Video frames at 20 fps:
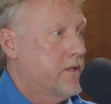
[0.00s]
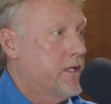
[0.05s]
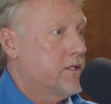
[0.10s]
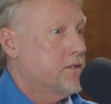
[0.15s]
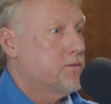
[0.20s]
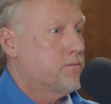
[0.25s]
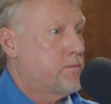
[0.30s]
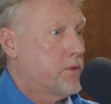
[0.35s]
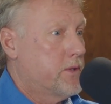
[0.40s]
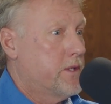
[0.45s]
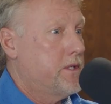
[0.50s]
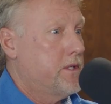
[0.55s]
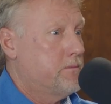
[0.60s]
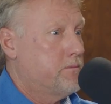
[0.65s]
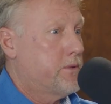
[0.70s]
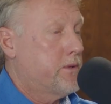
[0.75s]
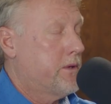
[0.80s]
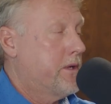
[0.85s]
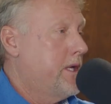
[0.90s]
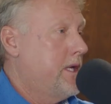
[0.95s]
That's pretty
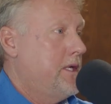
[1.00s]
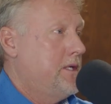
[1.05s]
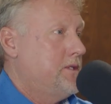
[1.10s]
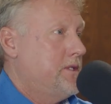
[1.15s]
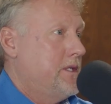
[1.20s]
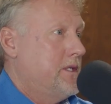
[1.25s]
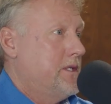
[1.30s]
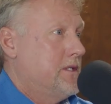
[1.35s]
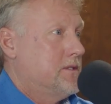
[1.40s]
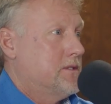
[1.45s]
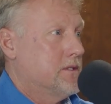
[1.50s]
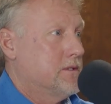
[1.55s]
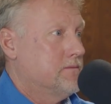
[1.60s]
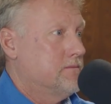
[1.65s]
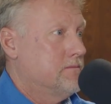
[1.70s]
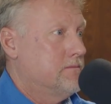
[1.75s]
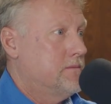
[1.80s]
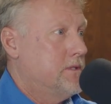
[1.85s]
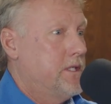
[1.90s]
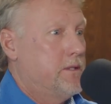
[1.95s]
easy, and it's a